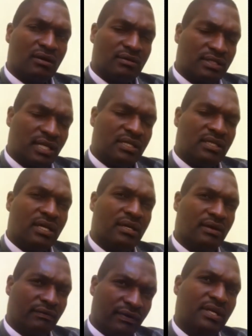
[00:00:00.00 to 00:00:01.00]
starting
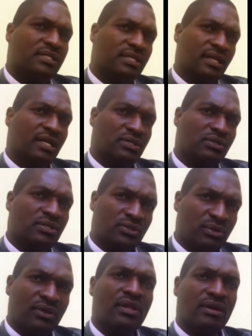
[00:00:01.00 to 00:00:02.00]
fresh
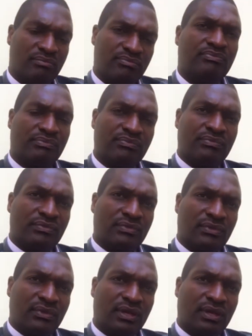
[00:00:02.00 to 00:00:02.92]
relations with them.